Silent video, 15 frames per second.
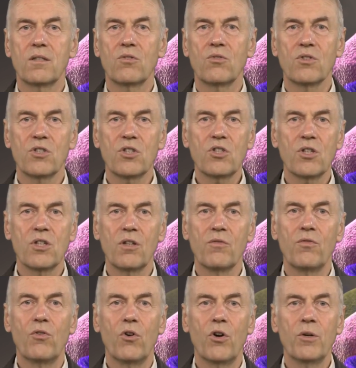a transitional
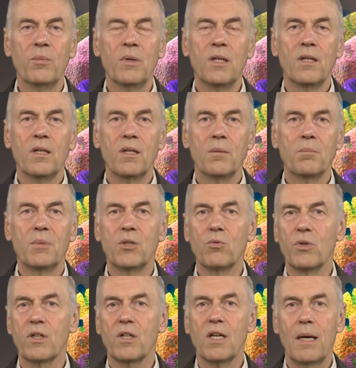form
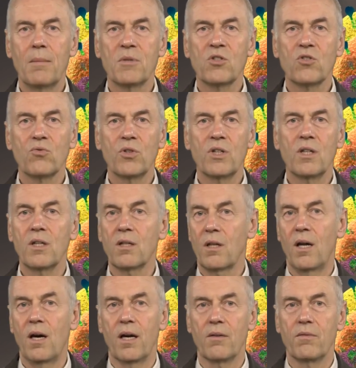between chemistry and
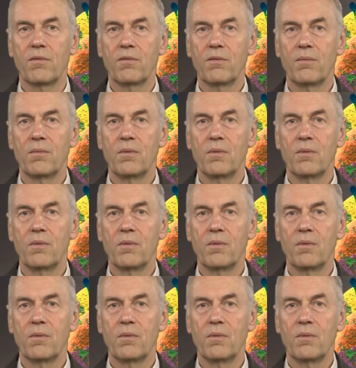life.